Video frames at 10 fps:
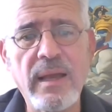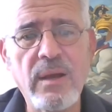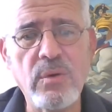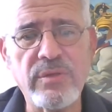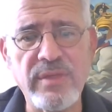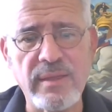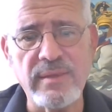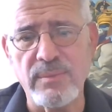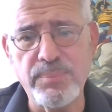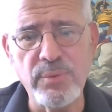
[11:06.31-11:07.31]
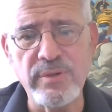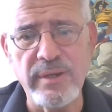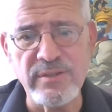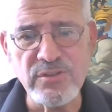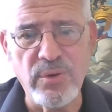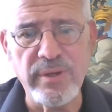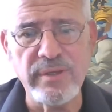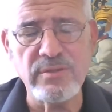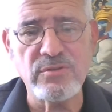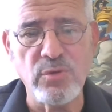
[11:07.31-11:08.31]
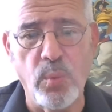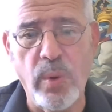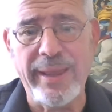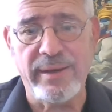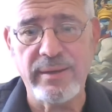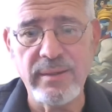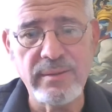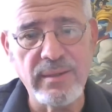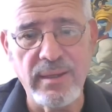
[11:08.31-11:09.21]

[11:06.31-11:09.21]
who think that Putin is going to win,